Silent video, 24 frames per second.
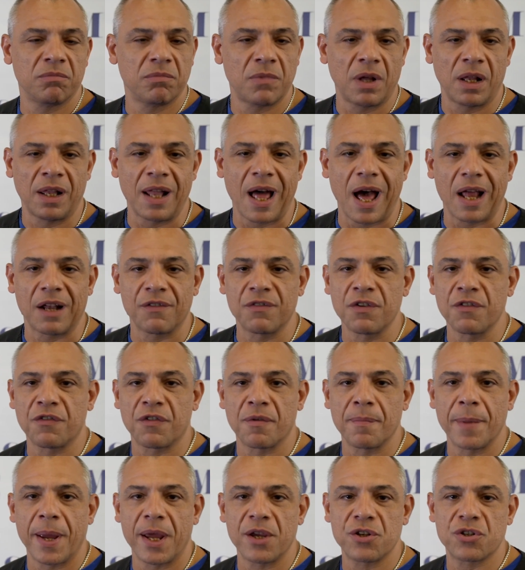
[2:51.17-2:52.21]
A lot of
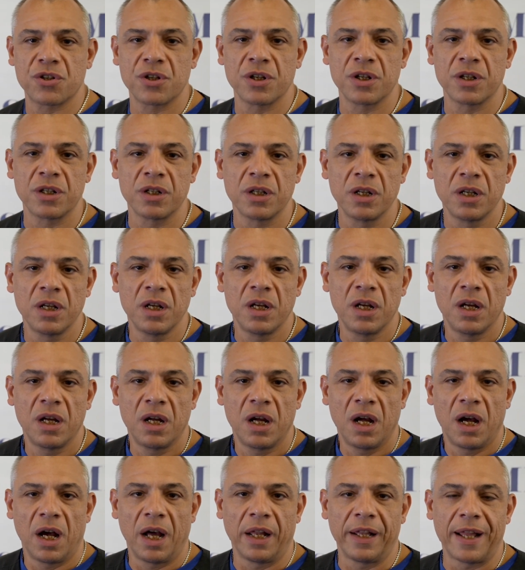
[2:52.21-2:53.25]
information,
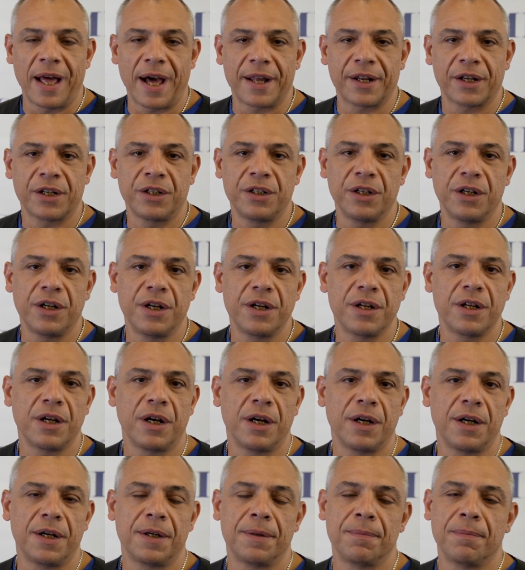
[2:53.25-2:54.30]
a lot of good
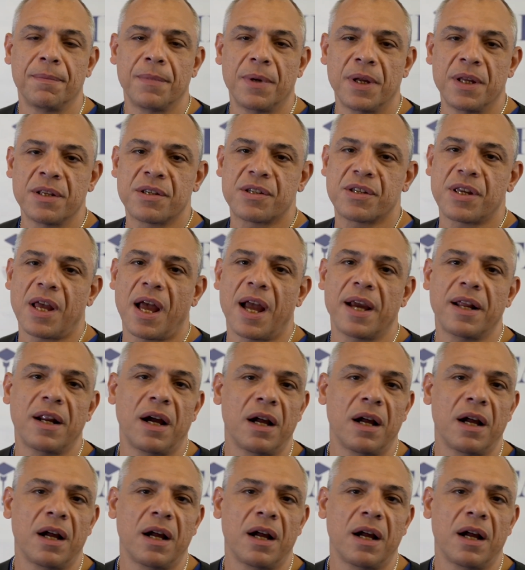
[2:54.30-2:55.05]
insight